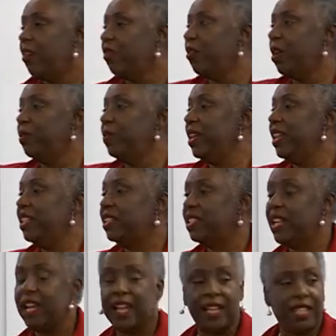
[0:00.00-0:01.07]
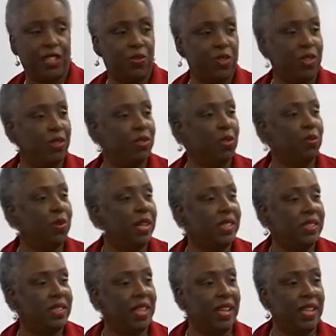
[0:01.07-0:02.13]
from East Nashville to
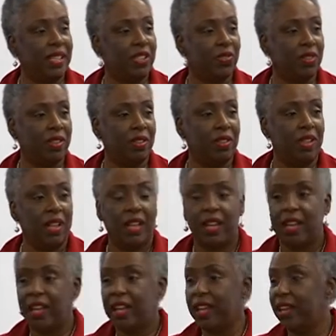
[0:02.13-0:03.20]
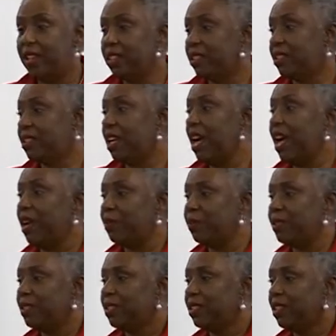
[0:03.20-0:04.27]
West Nashville. And it
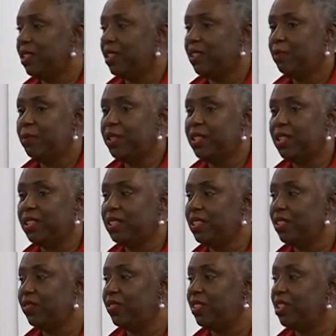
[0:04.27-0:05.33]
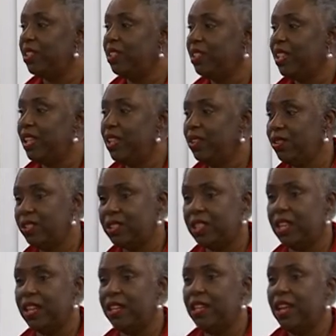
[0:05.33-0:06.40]
stops because of the
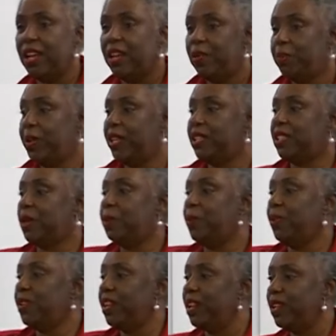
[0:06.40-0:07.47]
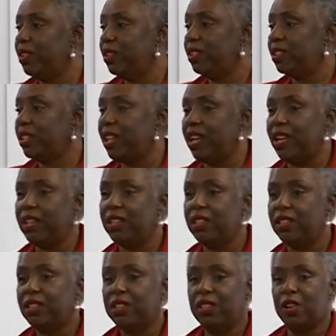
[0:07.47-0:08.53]
interstate. Picks up on the other side
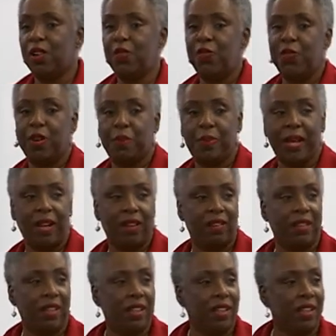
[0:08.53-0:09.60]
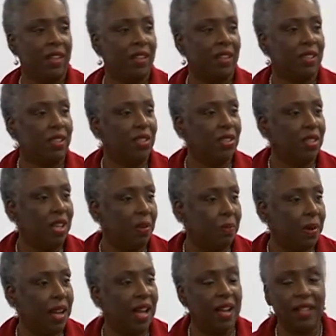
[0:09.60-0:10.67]
and go for about a
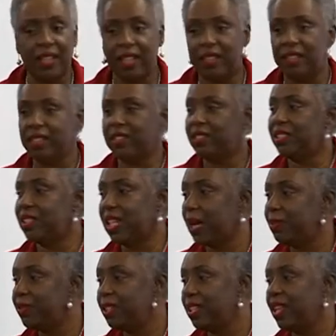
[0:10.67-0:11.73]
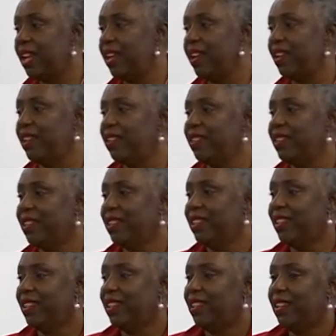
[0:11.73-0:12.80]
block and it stops again.
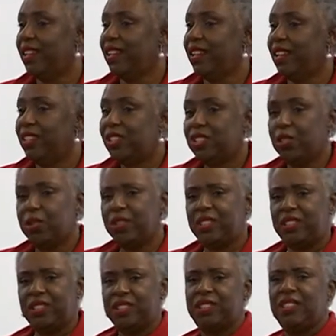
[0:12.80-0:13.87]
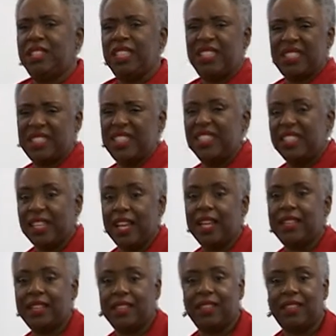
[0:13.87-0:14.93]
So it's just
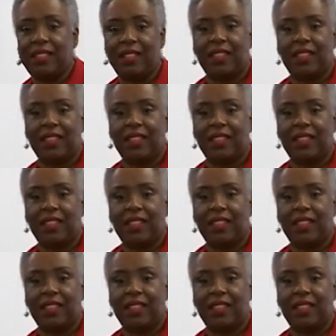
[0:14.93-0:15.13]
disconnected,